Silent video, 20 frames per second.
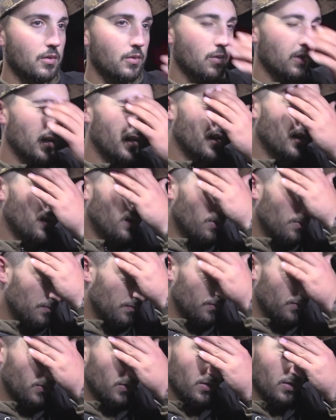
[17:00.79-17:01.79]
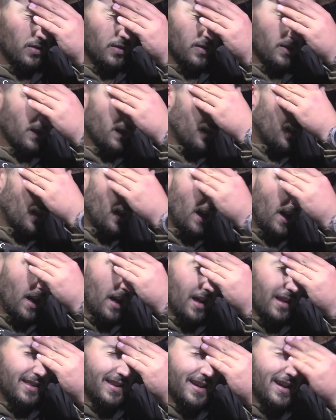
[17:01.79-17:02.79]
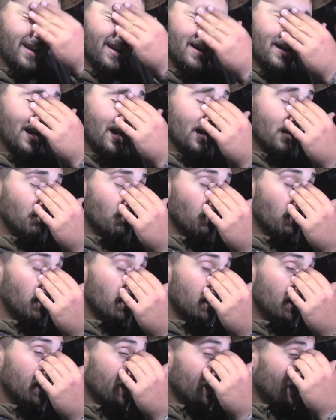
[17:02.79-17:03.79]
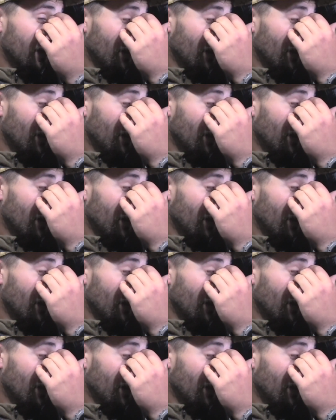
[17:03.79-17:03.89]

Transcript: Well, I think I grunted